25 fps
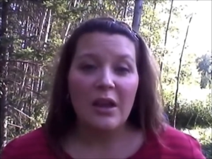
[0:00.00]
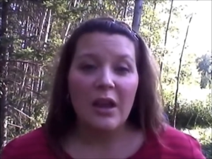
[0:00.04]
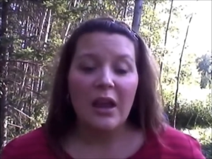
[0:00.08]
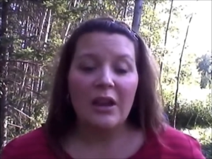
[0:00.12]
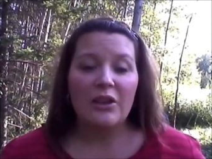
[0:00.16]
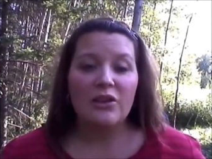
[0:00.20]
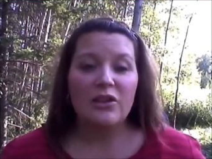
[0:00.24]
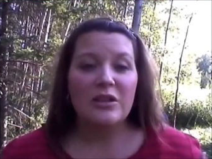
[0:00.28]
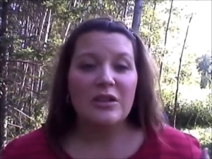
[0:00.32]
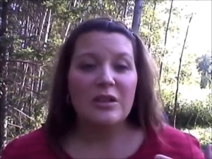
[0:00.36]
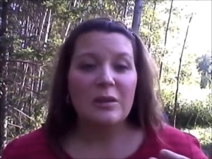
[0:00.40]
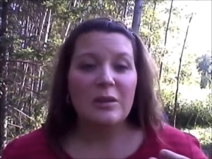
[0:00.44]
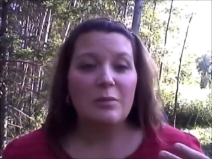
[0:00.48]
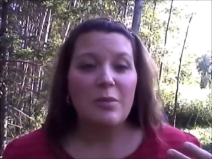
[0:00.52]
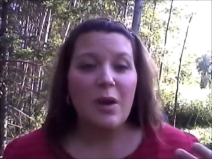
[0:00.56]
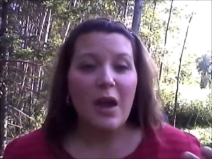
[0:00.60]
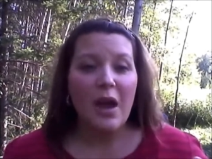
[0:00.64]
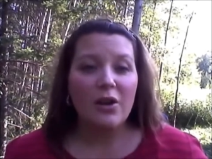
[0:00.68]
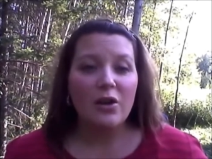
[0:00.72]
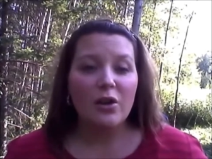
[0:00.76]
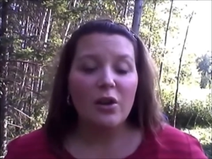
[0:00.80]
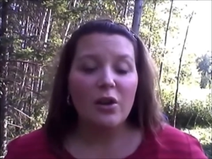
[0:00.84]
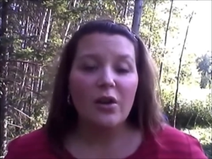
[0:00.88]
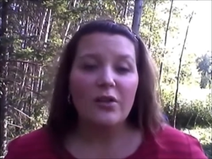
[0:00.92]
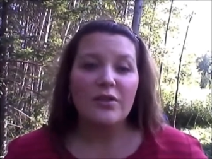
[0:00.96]
It's just a
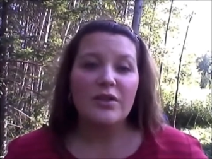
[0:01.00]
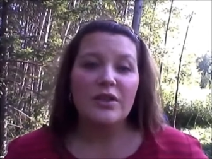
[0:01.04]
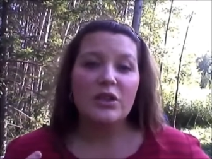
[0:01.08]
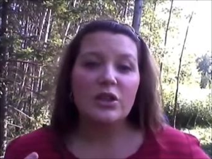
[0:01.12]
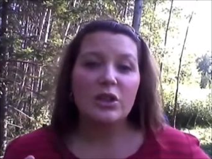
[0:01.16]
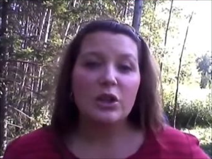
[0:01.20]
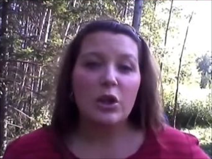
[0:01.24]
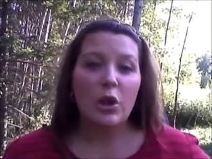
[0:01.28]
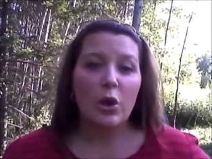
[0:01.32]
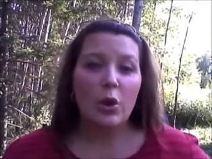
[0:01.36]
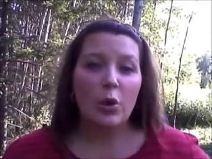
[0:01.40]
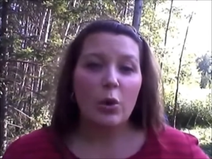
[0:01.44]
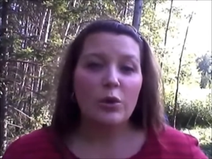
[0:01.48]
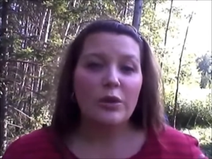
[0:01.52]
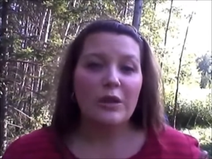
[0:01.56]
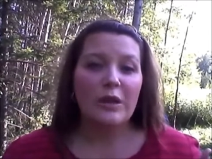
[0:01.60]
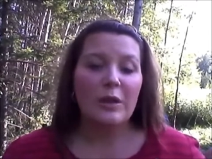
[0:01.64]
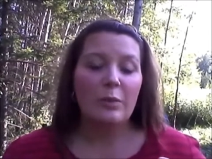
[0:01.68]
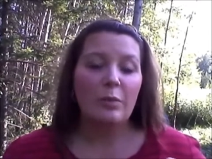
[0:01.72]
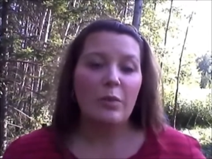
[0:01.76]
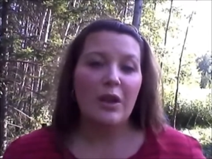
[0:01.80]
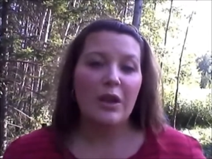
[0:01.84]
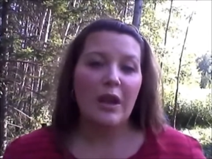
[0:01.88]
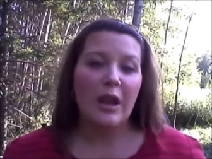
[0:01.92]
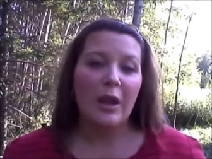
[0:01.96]
matter of
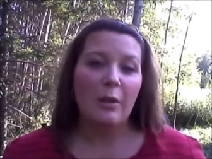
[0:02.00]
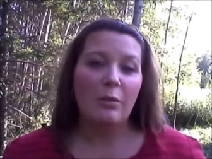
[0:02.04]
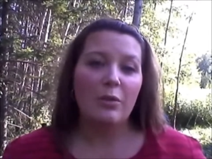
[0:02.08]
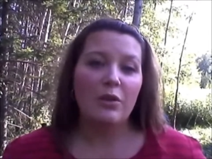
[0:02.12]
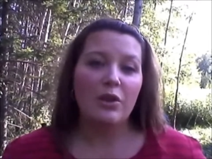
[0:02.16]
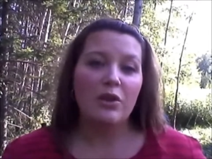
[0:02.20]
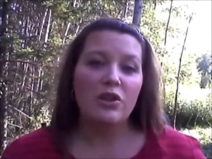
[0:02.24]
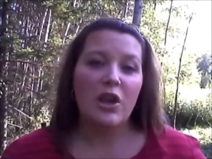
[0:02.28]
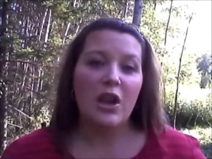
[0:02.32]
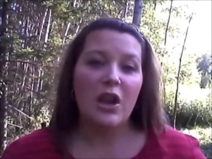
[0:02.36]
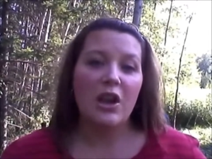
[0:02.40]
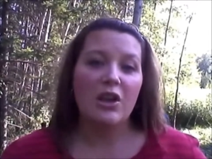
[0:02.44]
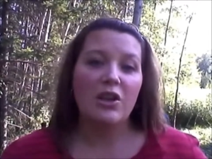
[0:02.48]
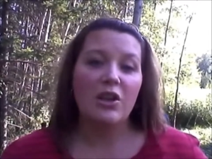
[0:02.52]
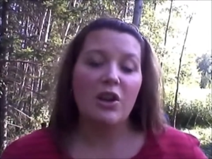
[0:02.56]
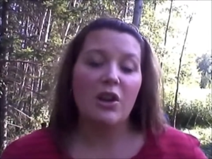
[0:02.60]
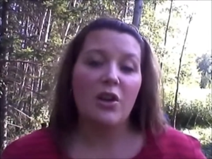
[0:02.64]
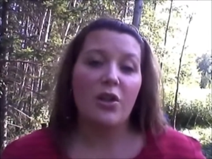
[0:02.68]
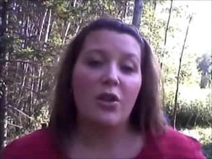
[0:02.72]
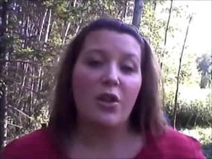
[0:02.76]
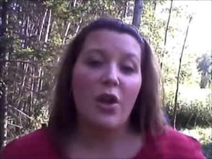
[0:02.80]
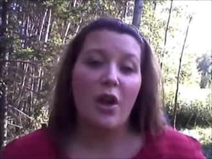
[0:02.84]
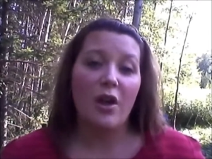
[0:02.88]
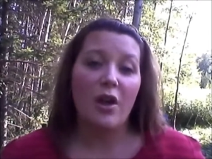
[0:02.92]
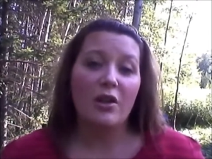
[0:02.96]
slowly being able
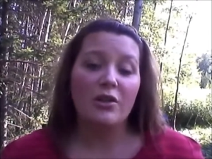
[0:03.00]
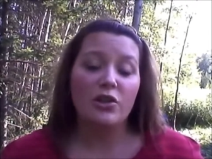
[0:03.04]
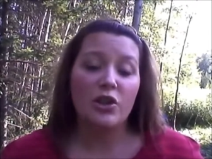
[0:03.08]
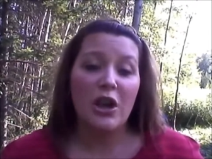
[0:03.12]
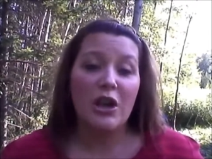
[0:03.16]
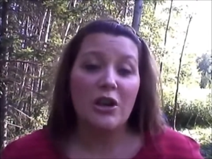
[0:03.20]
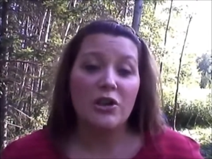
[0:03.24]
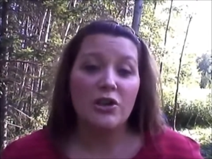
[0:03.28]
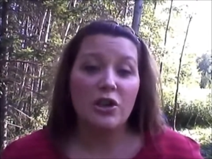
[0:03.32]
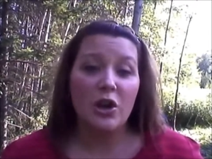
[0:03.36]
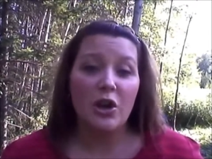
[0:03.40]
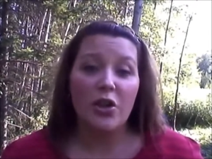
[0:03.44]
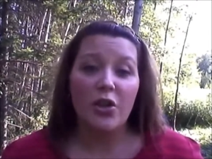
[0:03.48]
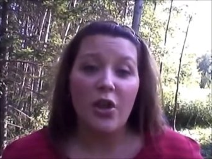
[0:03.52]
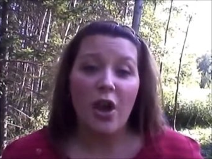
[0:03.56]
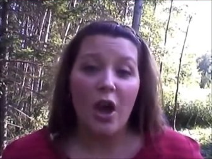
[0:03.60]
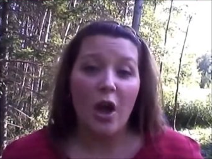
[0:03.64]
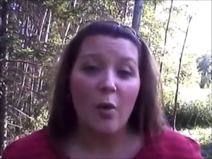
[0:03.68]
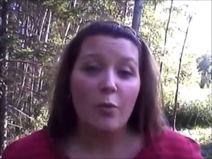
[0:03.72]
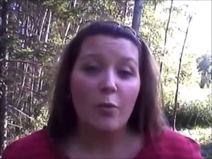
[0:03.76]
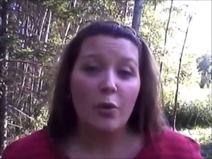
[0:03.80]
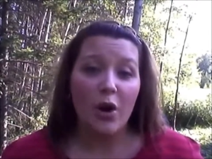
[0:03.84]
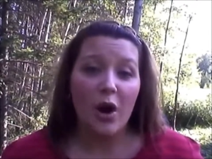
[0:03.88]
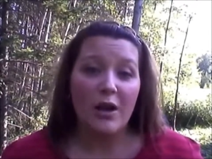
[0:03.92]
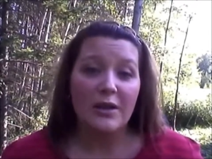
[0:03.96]
to change our
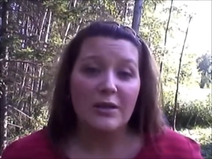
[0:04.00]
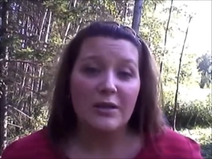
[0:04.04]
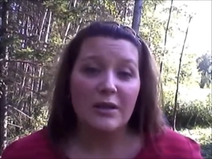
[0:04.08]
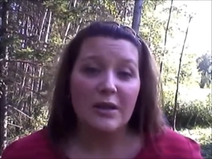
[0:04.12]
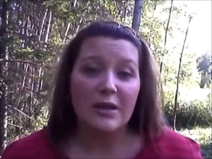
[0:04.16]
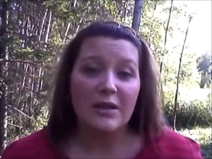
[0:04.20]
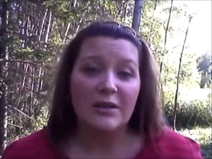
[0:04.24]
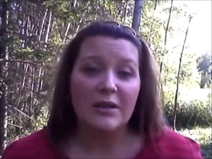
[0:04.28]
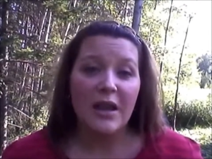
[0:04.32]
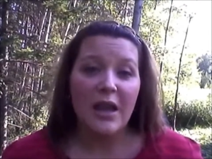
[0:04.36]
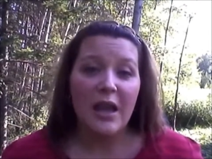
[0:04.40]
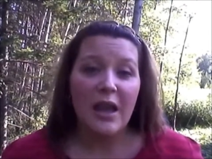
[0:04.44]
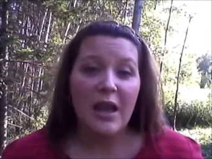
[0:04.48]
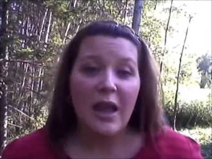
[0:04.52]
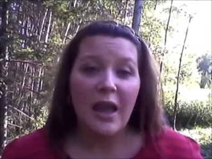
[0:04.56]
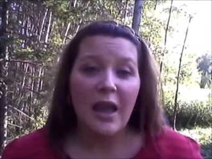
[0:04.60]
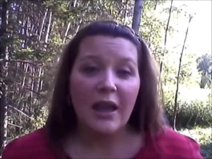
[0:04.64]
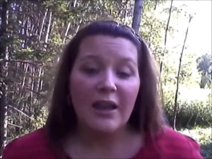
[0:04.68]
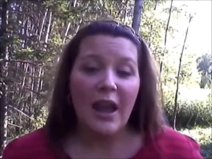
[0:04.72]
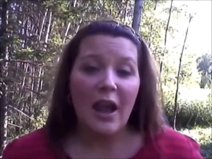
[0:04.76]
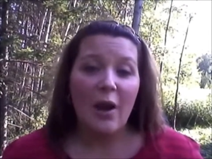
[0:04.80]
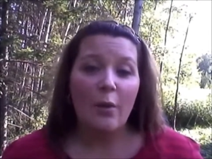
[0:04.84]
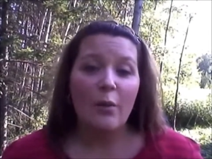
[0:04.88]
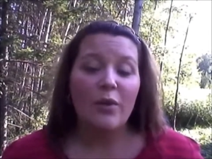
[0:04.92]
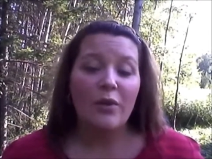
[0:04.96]
thought process
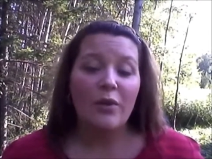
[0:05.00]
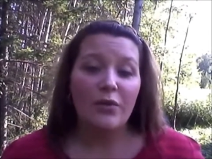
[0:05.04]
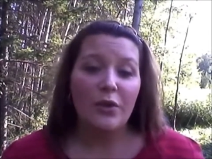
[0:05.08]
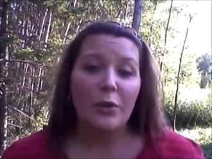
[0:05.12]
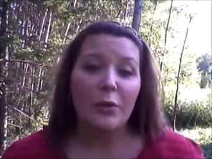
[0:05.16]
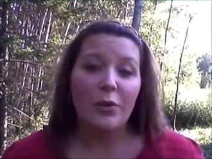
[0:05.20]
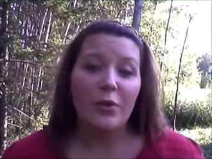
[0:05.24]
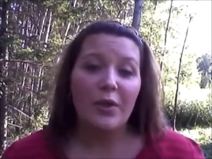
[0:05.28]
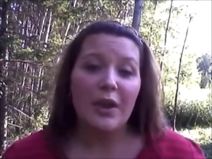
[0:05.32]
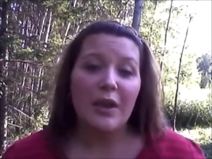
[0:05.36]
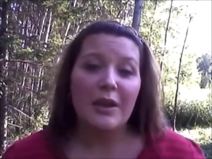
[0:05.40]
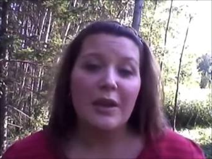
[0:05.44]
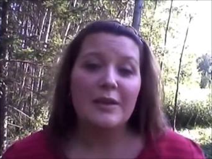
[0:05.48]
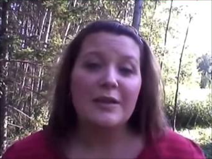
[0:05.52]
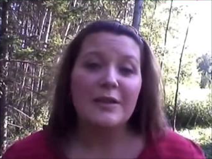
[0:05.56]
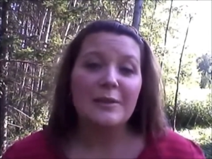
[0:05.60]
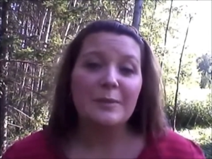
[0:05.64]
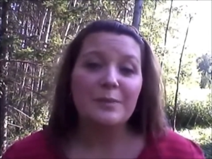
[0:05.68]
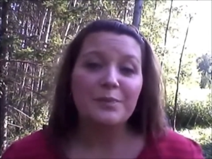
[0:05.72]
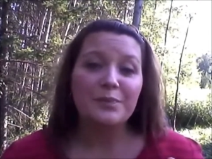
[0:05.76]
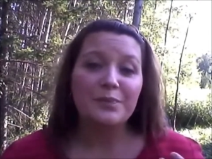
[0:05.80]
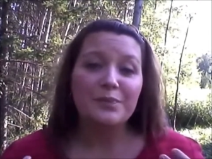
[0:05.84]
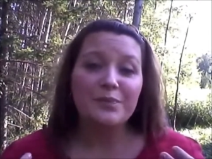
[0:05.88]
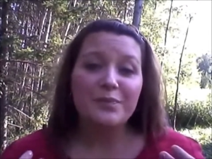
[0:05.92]
and how we view things.